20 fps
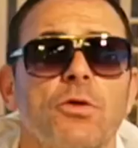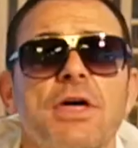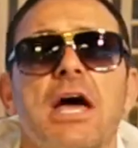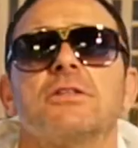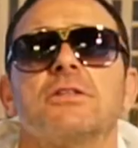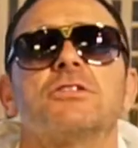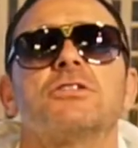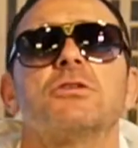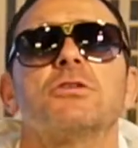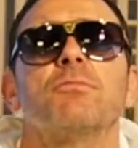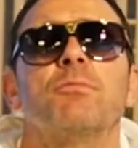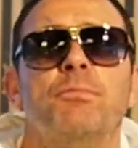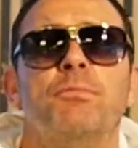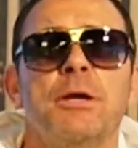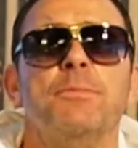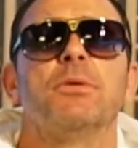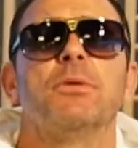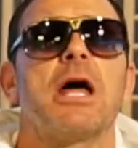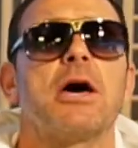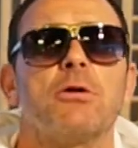that's
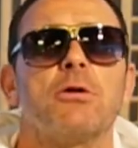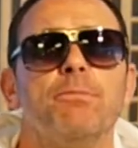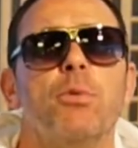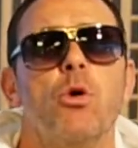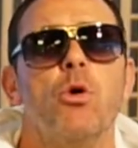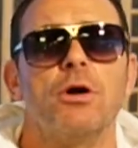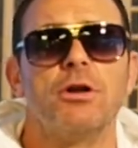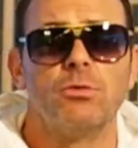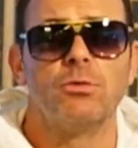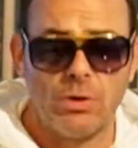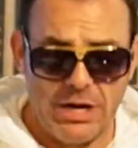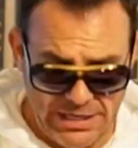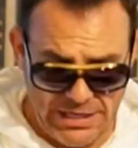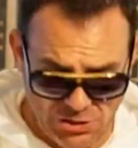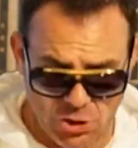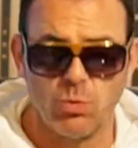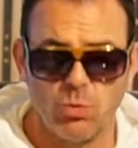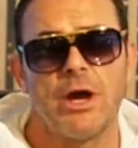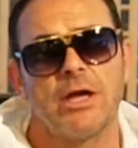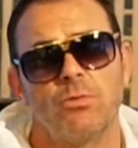people that are born and
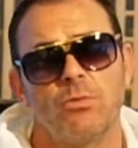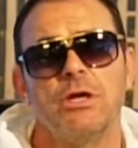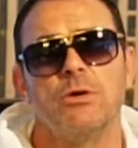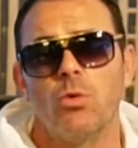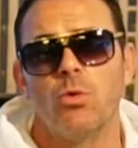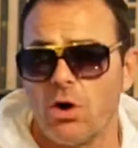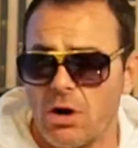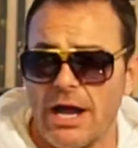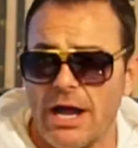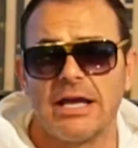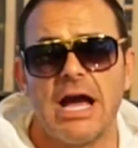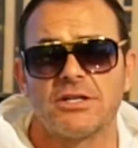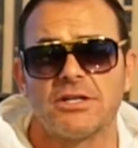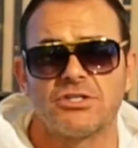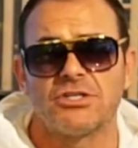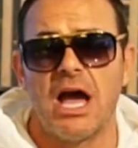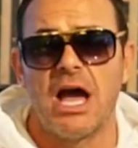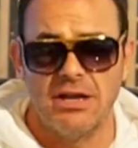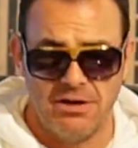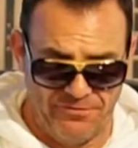raised the way we were. I got
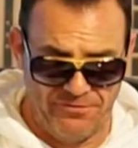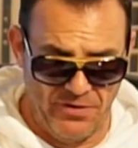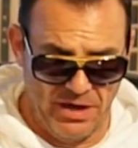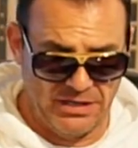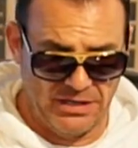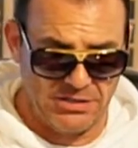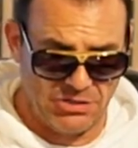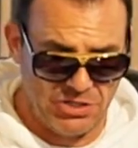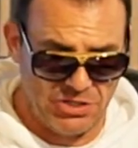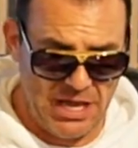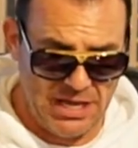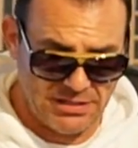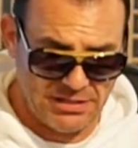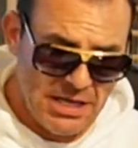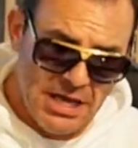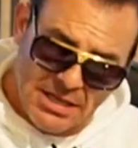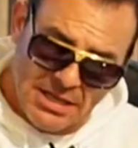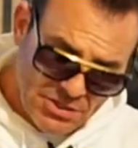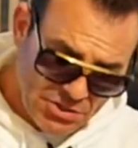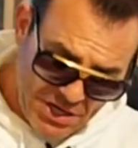shot in the fucking chest
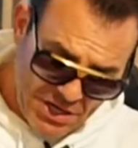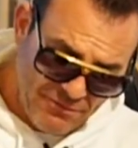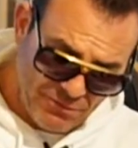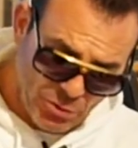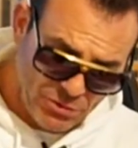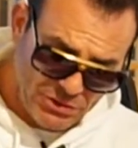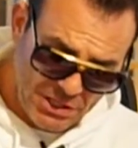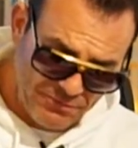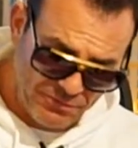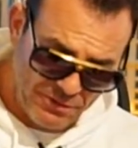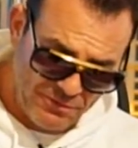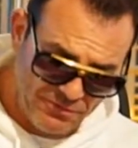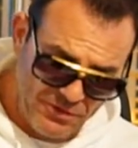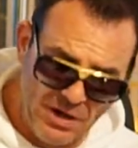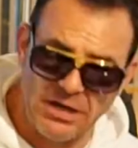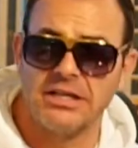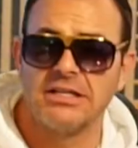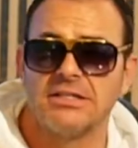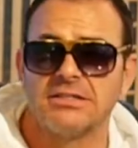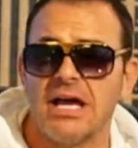several different
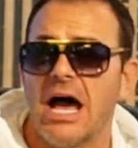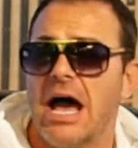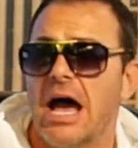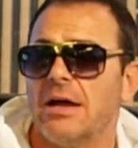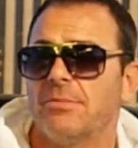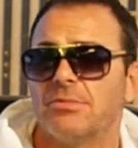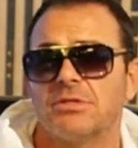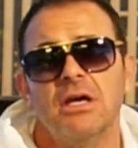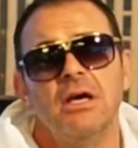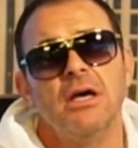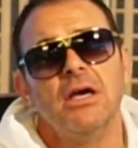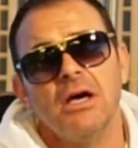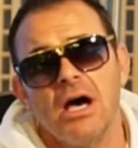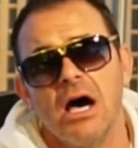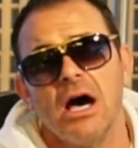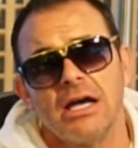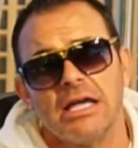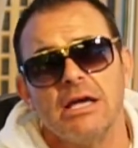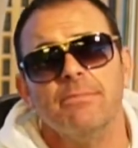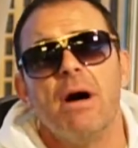fucking times mm-hmm.
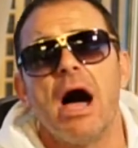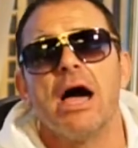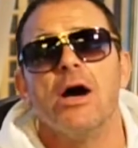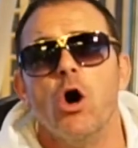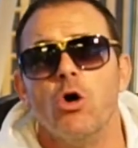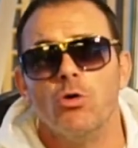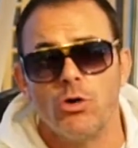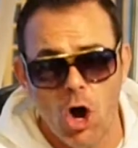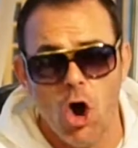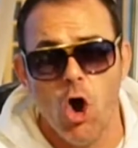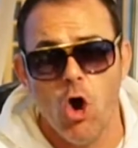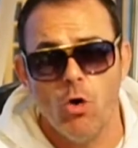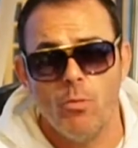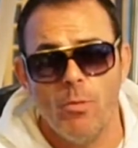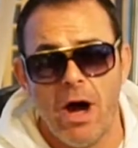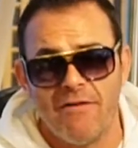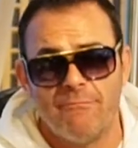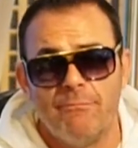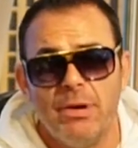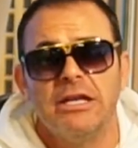uh, in my own home.
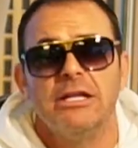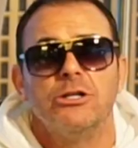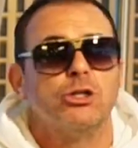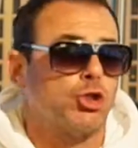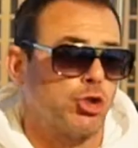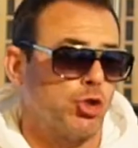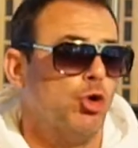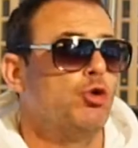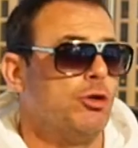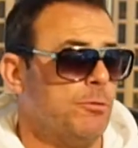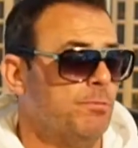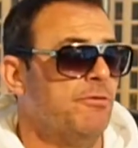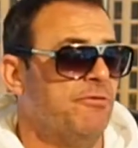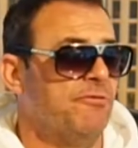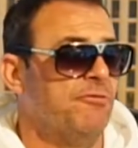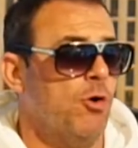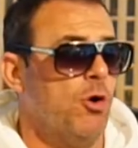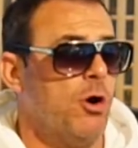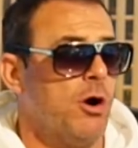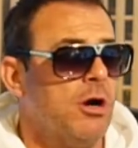I've been intruded
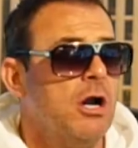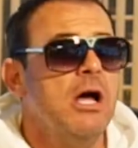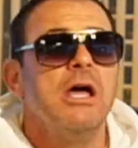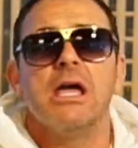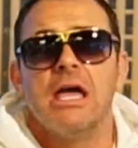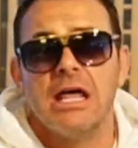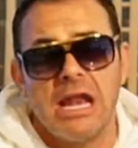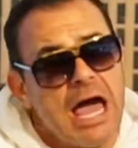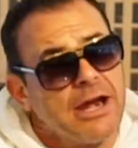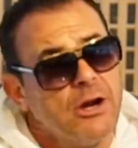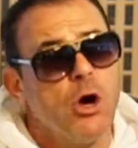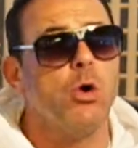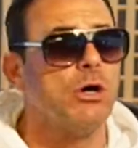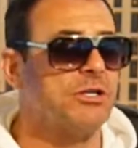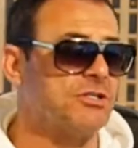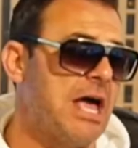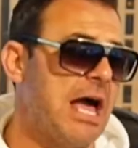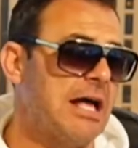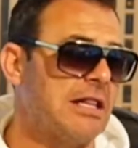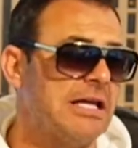before, yeah, exactly. and I know
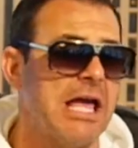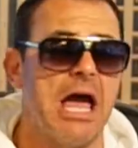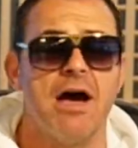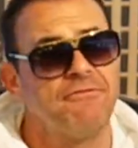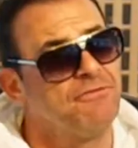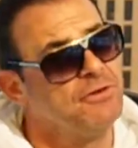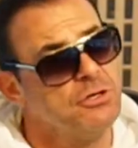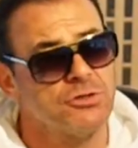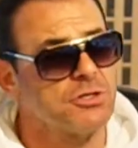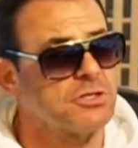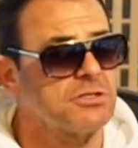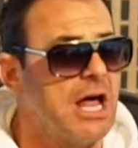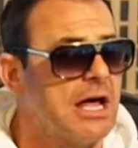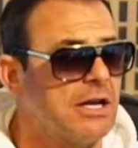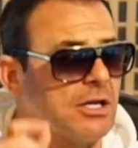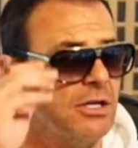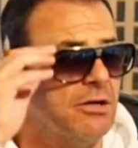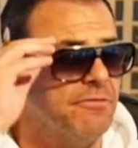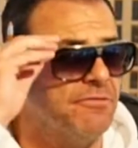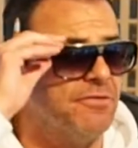exactly how it feels. It's not
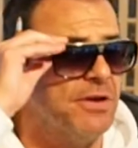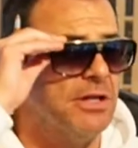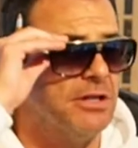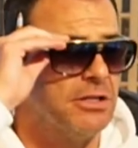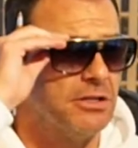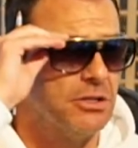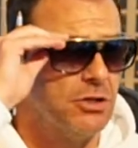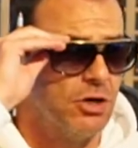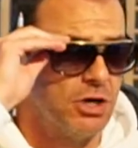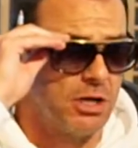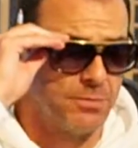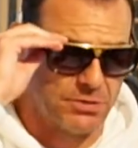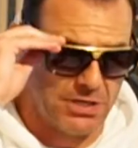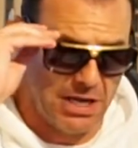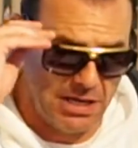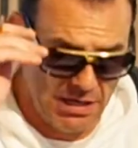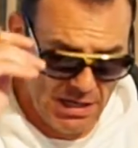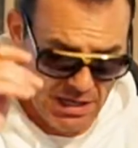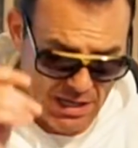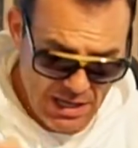a good feeling. No, you know what I'm
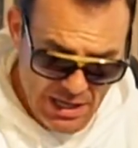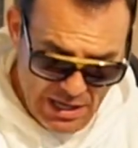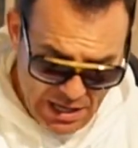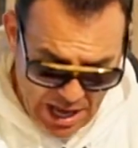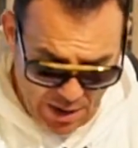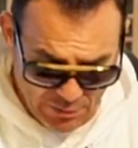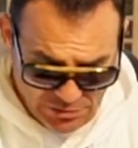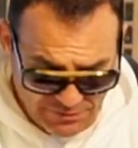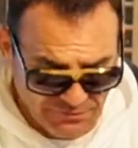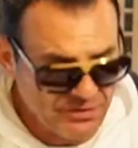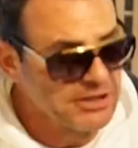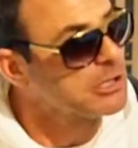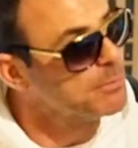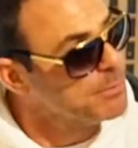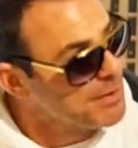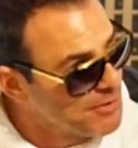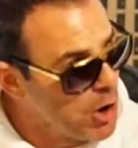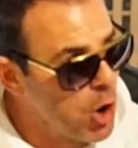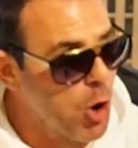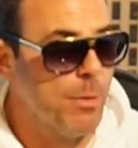saying? No. I was a victim
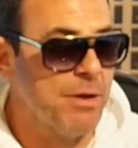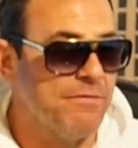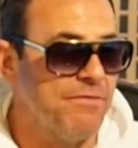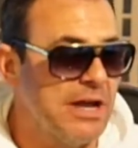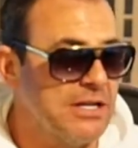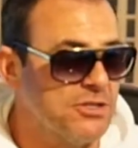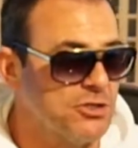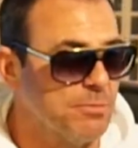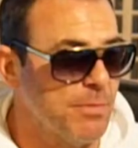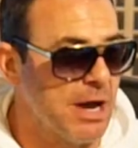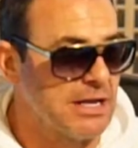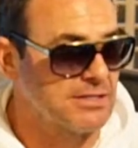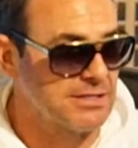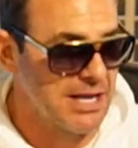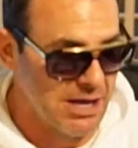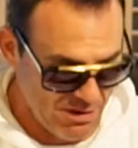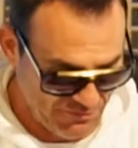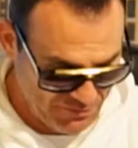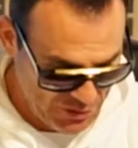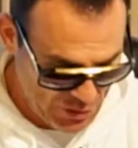of a home invasion
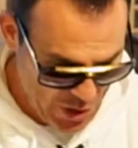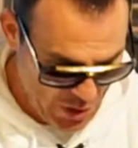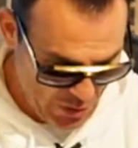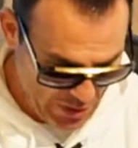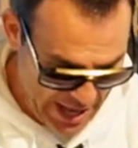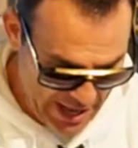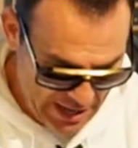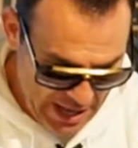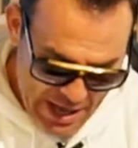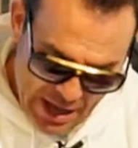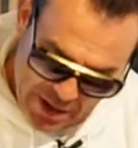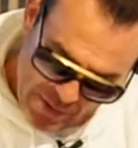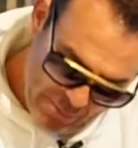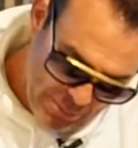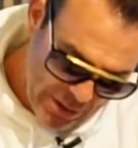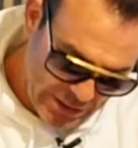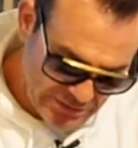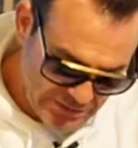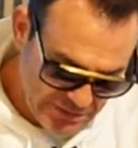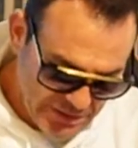myself. You know that. Well, I'm so
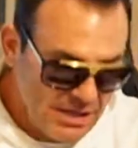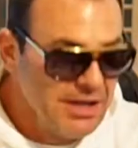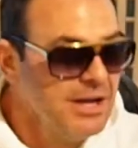but glad